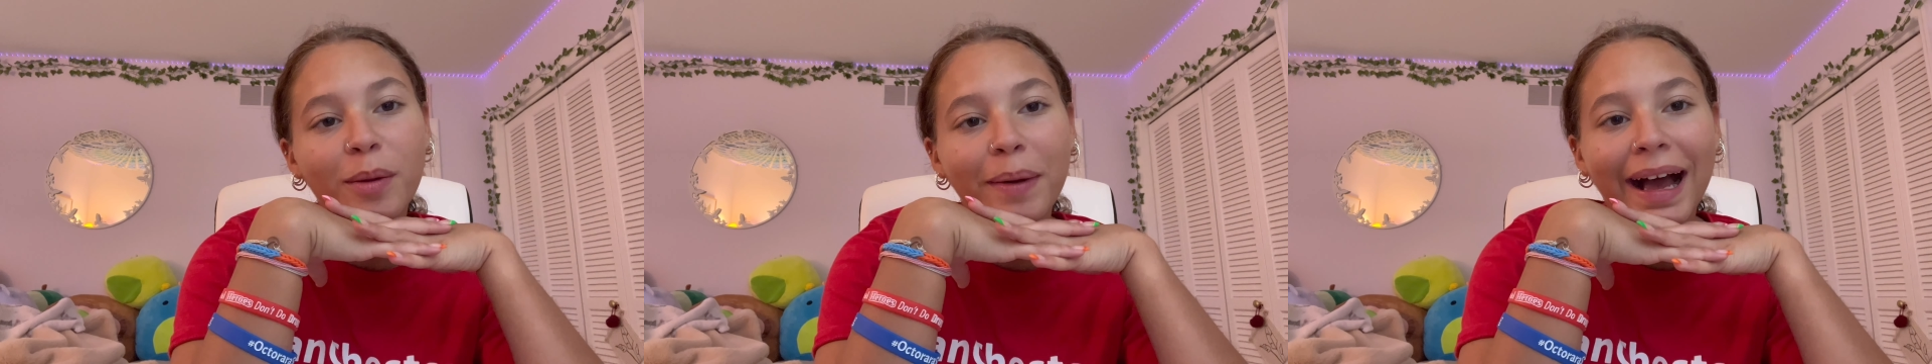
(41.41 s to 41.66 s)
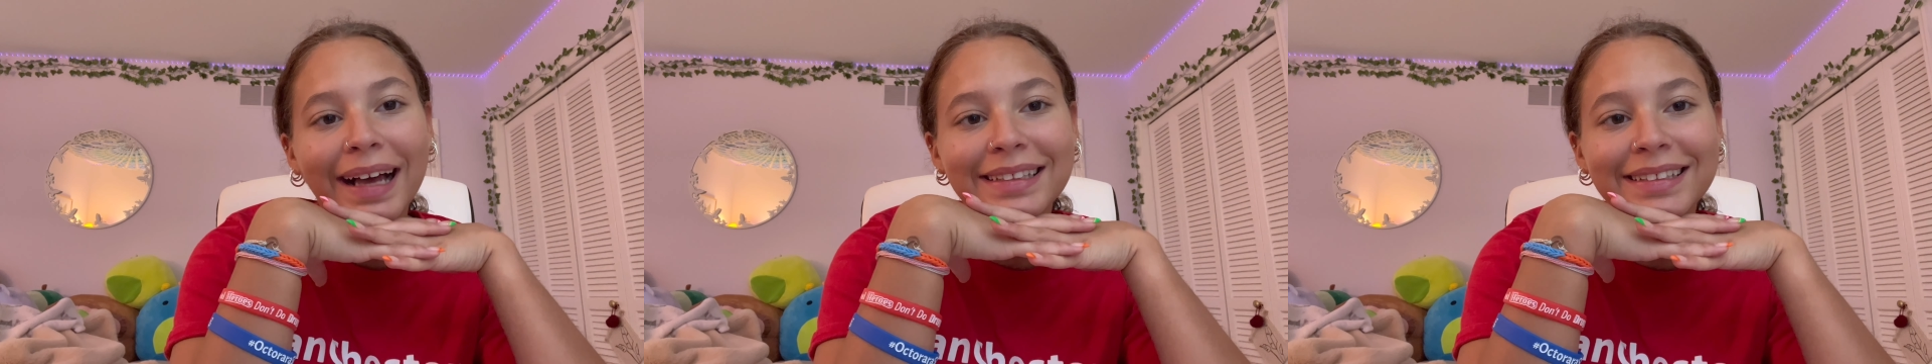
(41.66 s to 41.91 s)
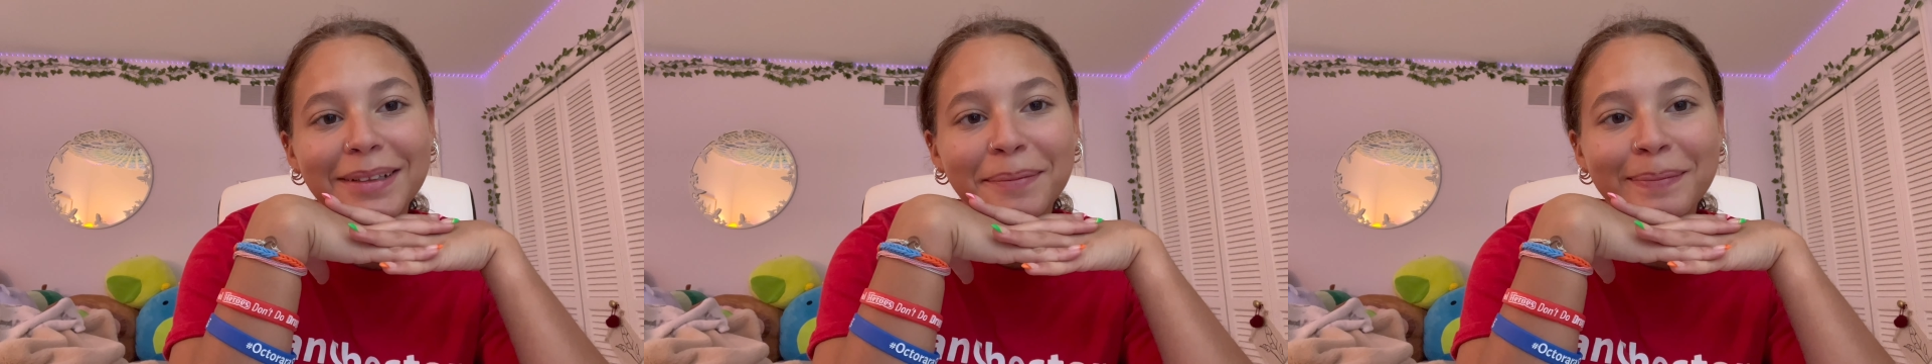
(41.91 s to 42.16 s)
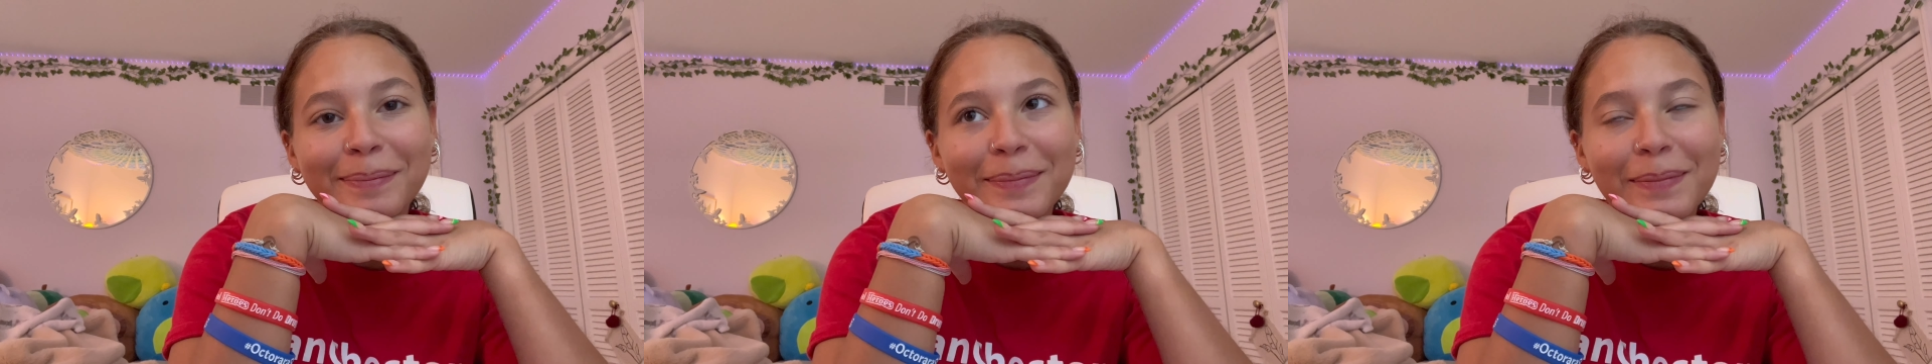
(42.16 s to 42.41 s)
past
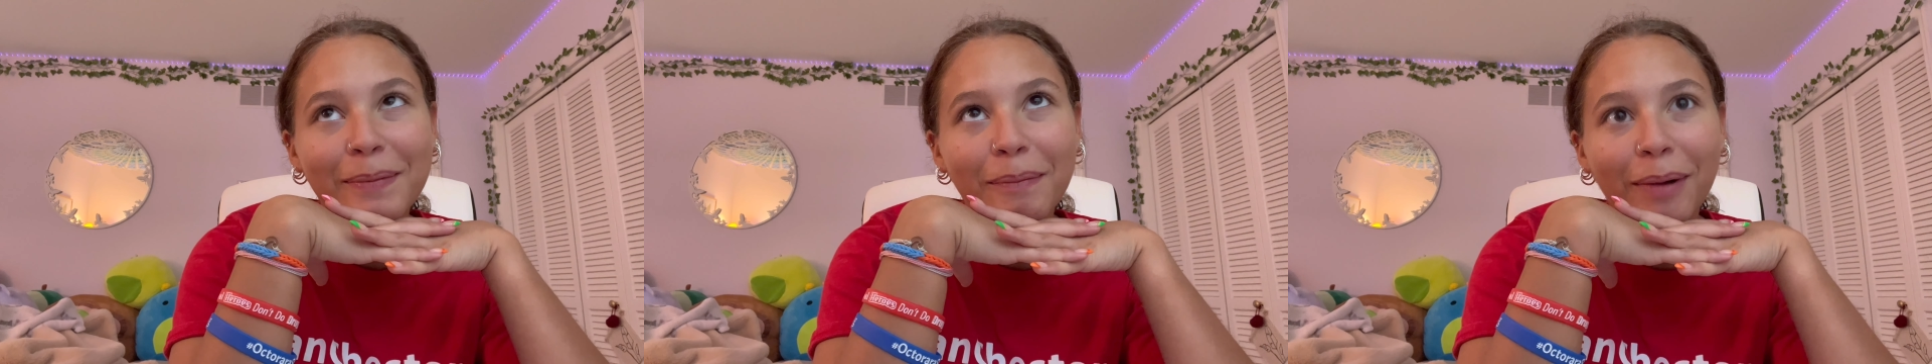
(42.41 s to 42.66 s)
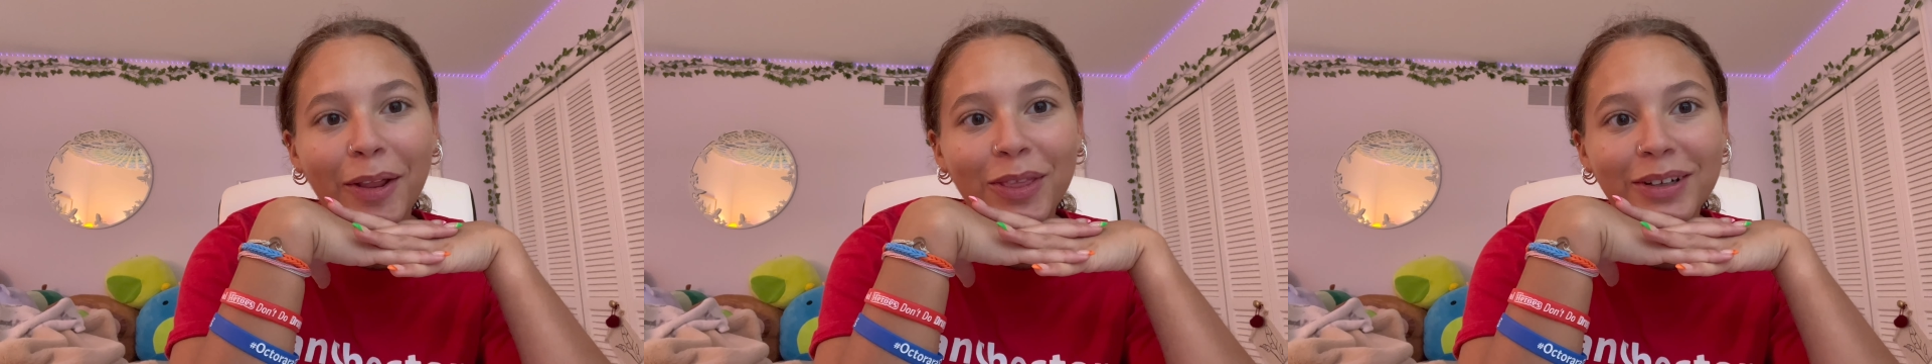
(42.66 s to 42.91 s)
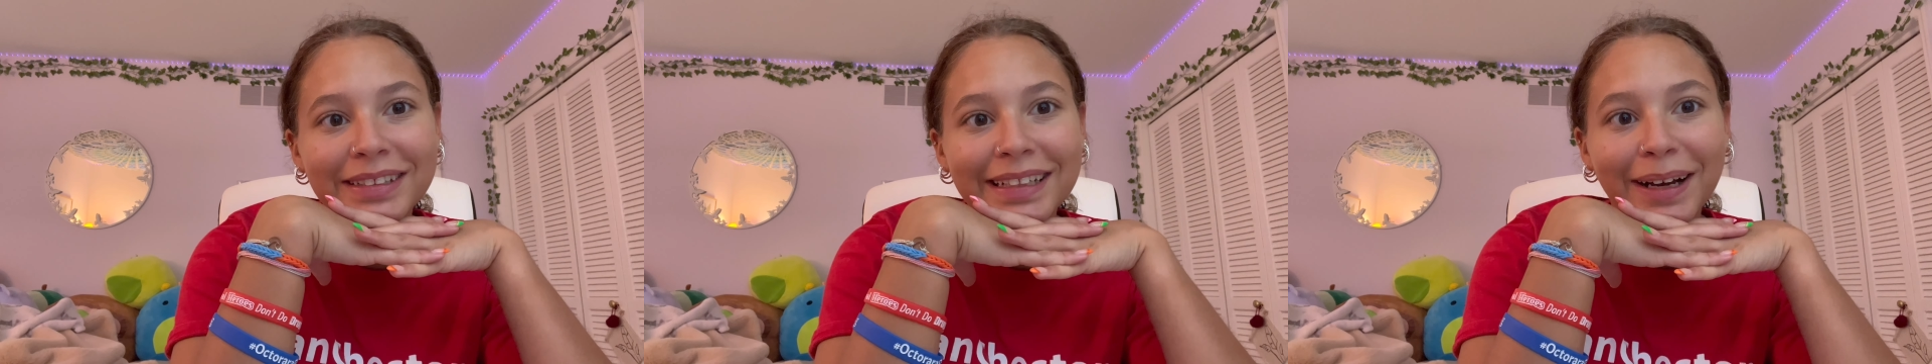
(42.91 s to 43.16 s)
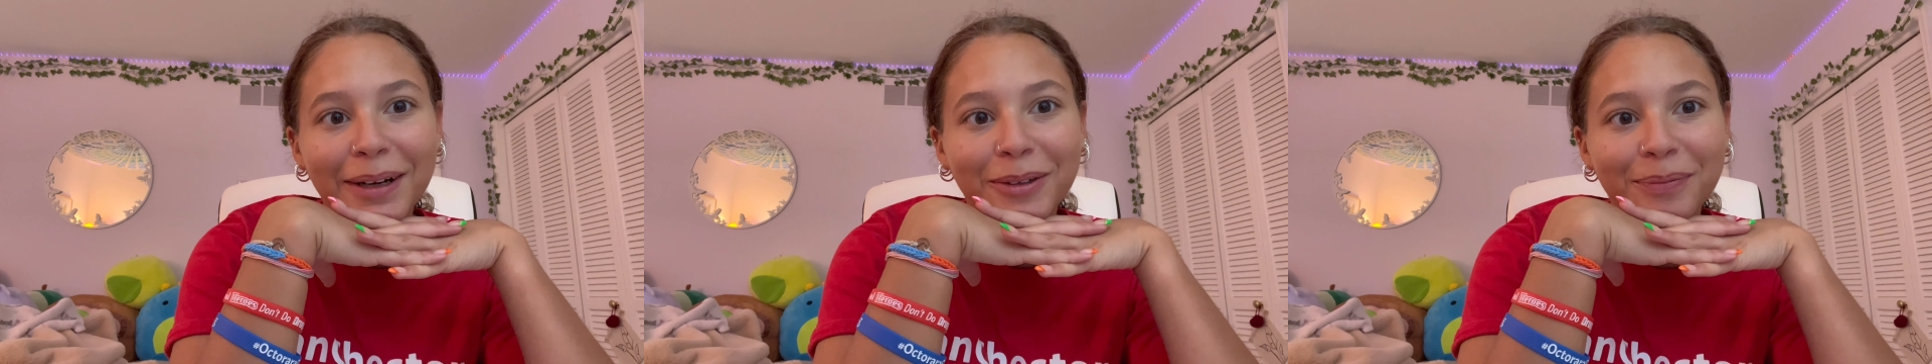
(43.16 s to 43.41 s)
month or
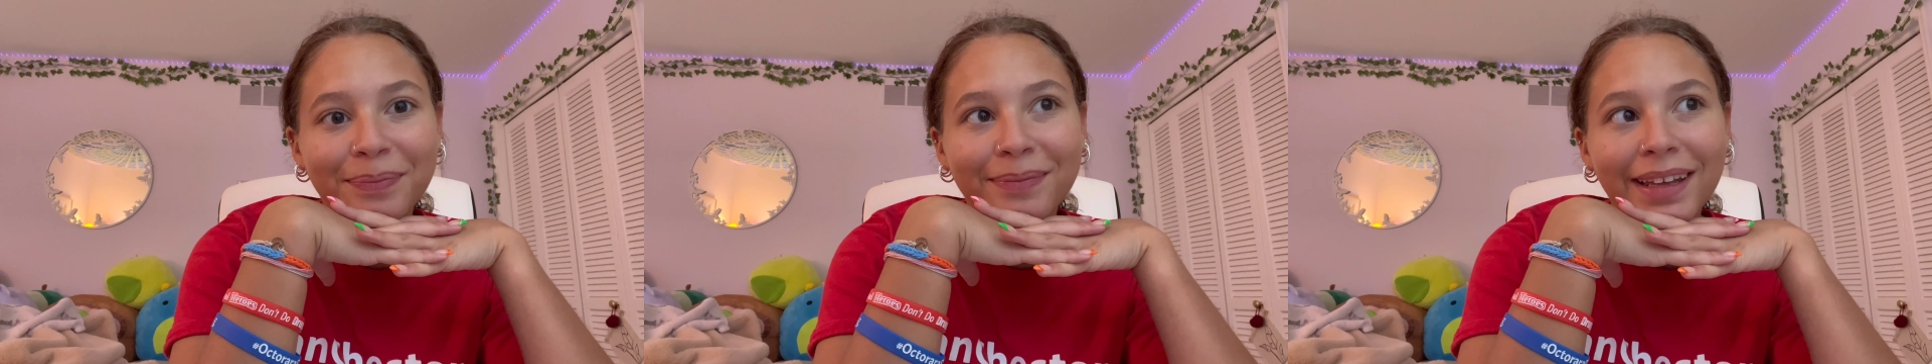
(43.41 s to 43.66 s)
so,